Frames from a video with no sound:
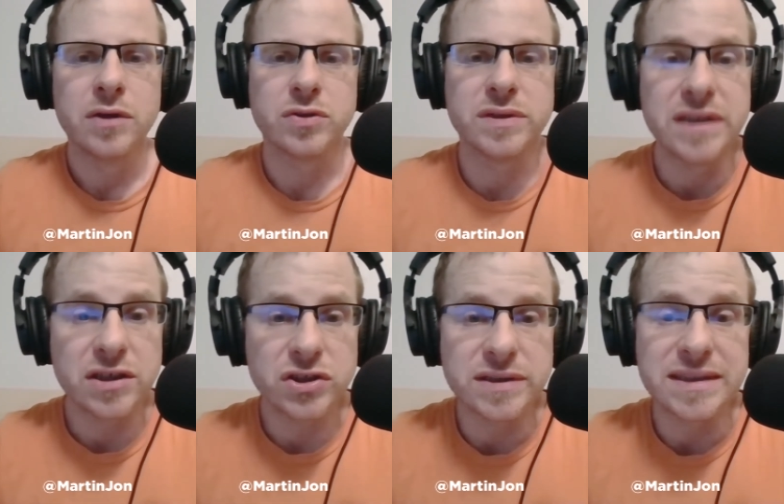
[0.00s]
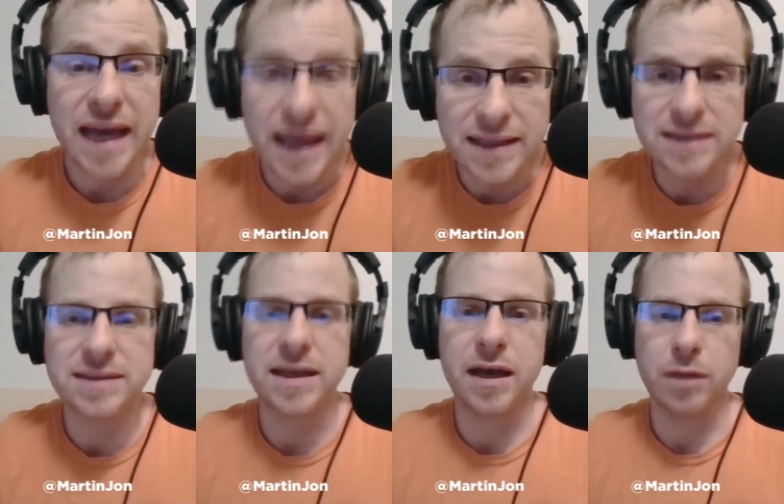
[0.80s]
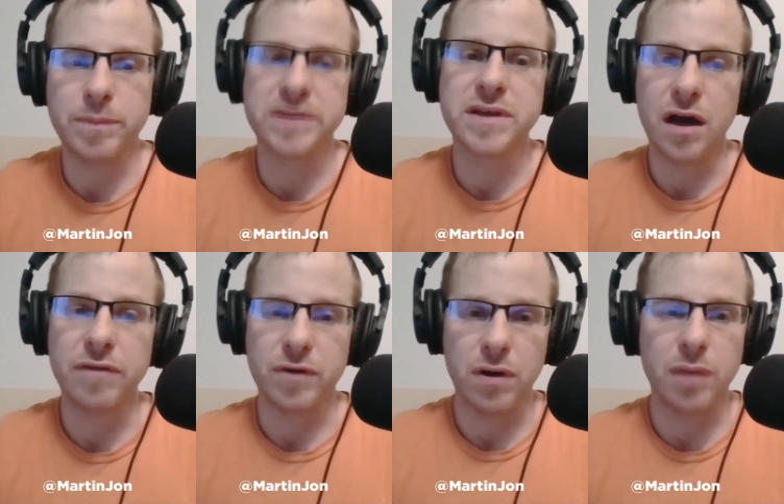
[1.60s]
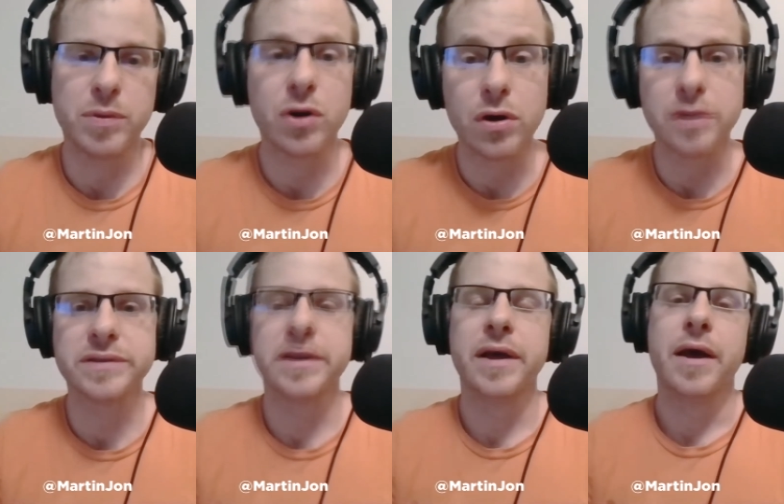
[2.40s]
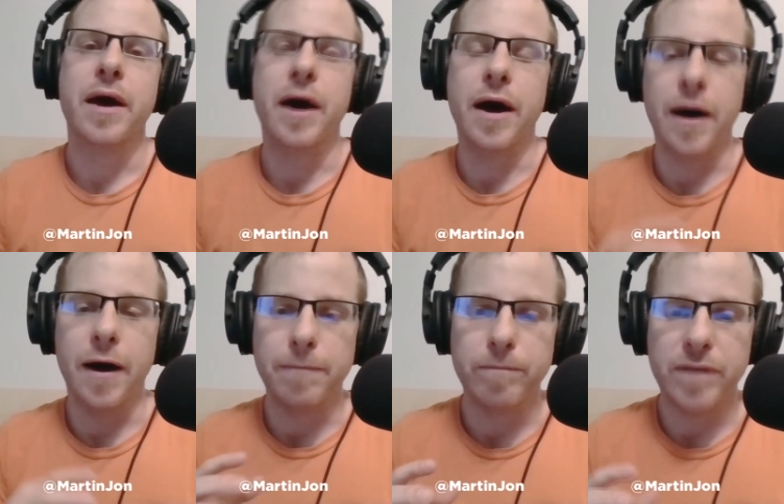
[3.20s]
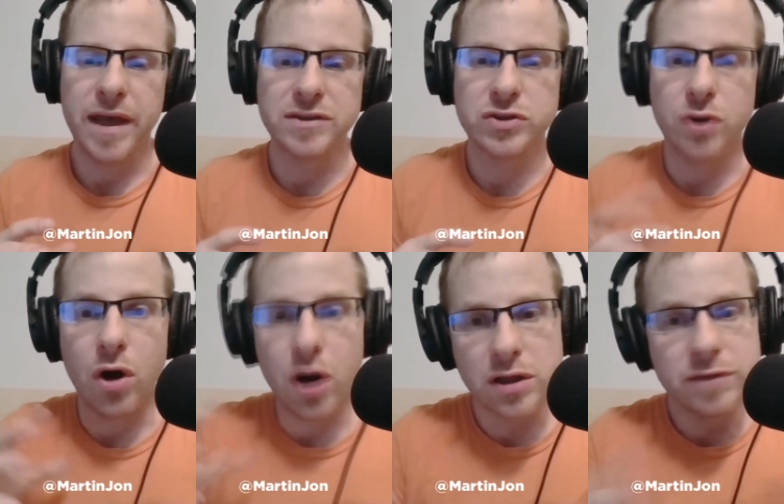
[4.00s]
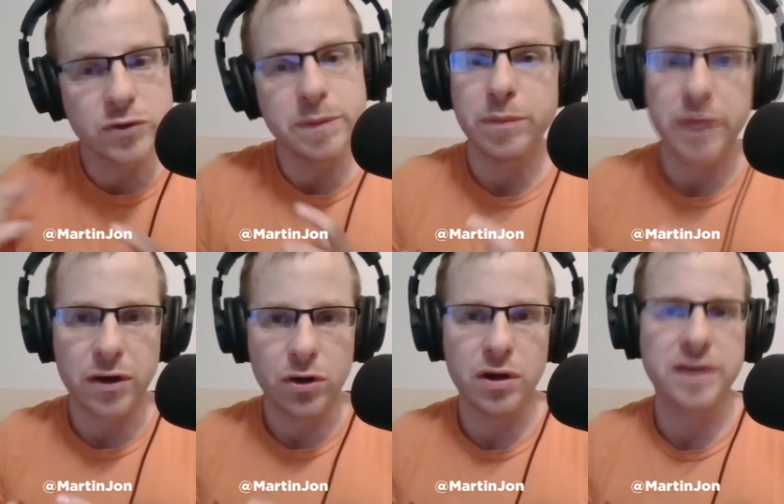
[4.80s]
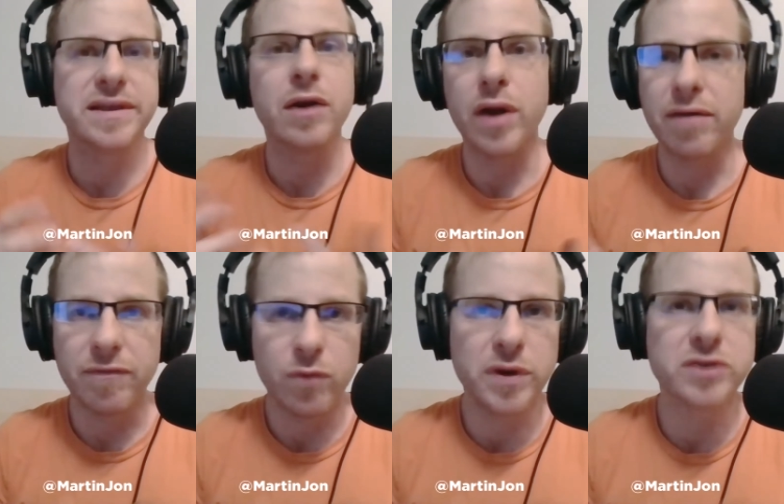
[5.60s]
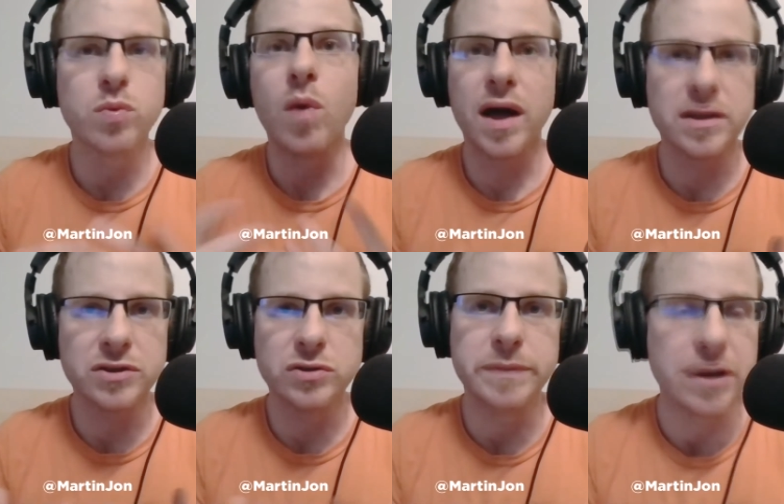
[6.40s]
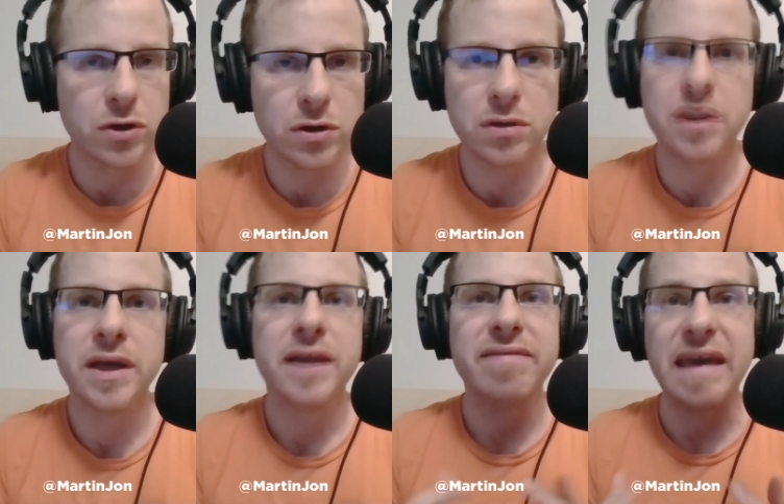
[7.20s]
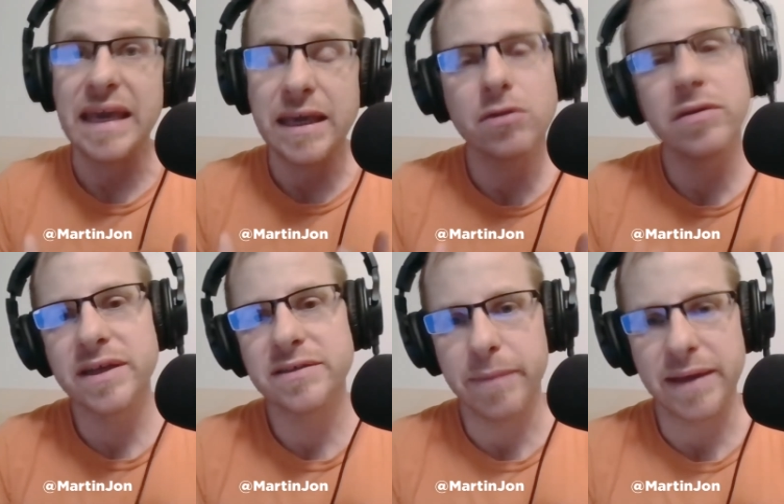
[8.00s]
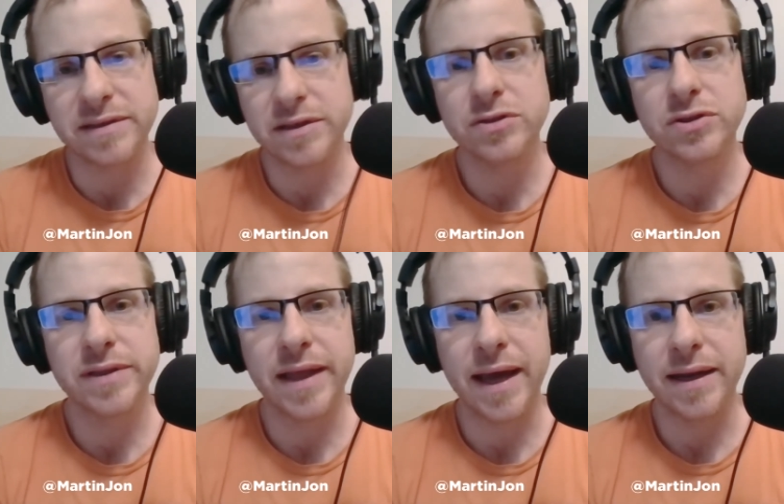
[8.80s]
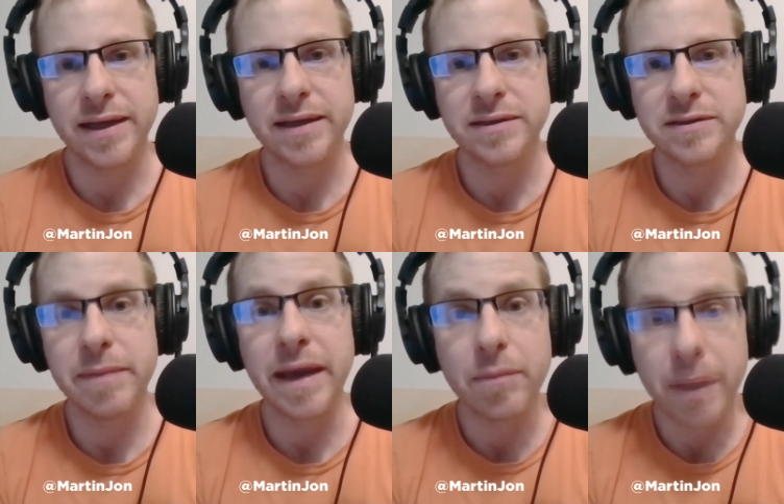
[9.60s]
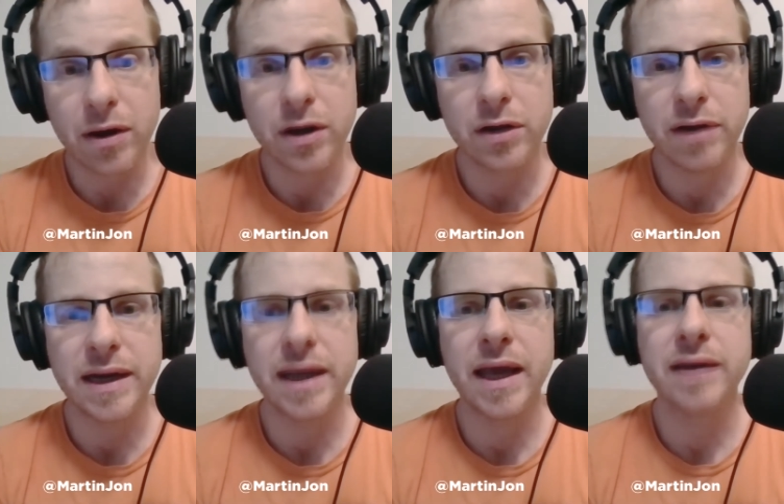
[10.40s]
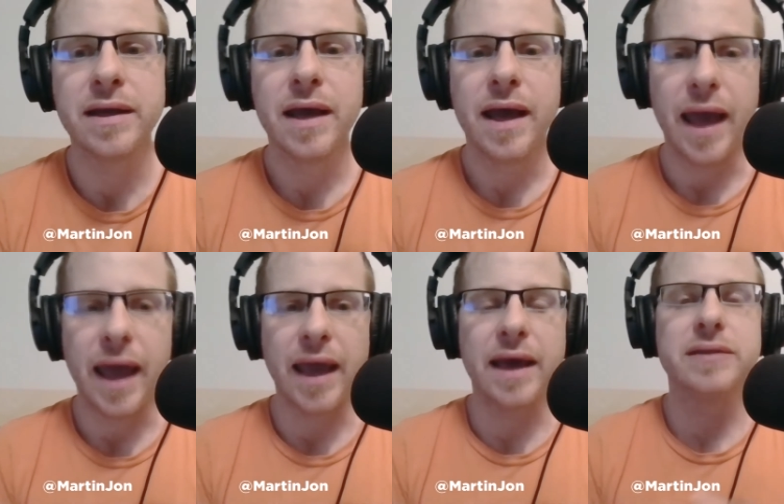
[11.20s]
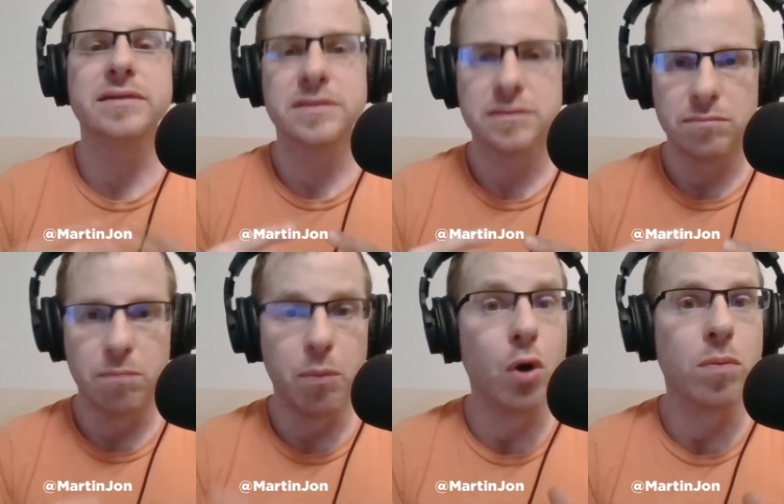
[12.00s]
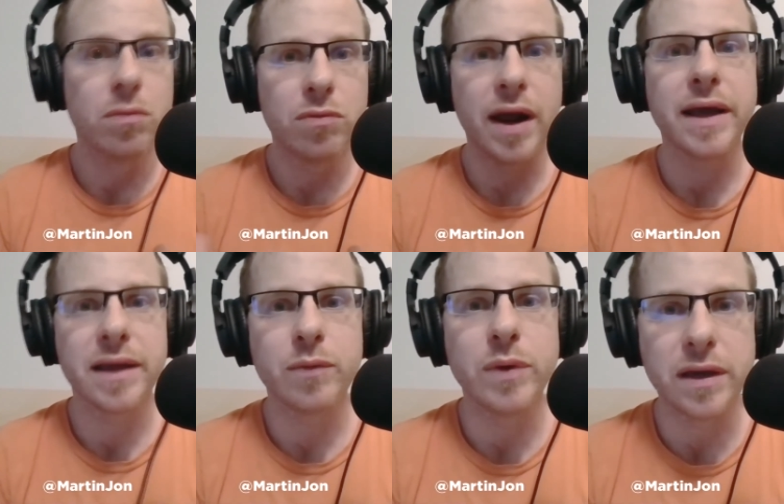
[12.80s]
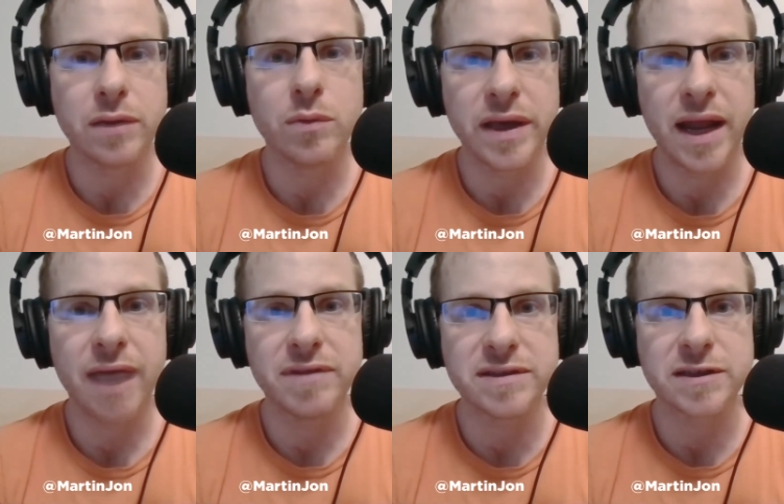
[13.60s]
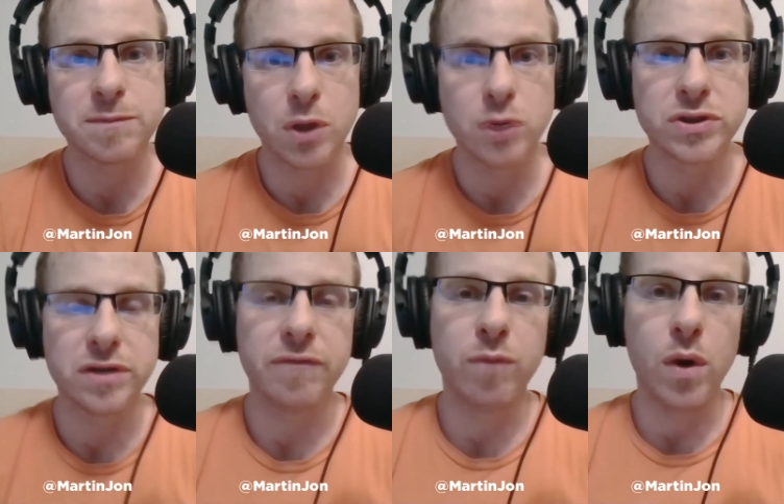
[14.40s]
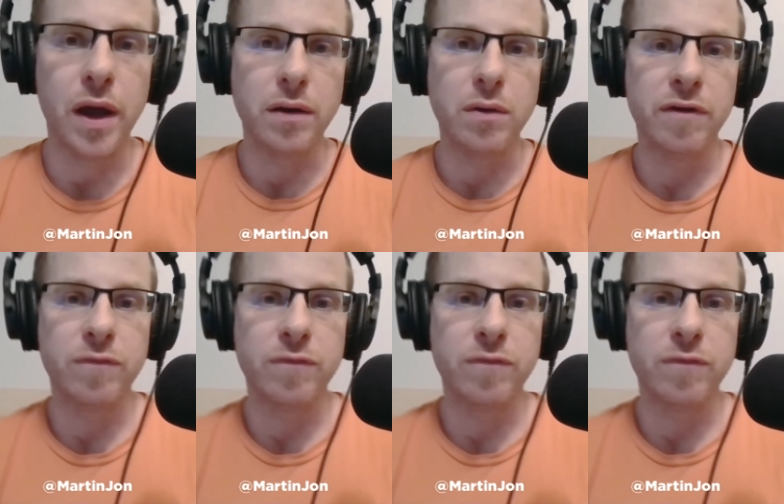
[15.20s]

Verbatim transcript: So addiction tends to help us cover up hurt. And so all of those people that are hurt because they don't have a voice want to be heard. They hear this message that is make America great again, and boom, right? Like we can have this explosion of what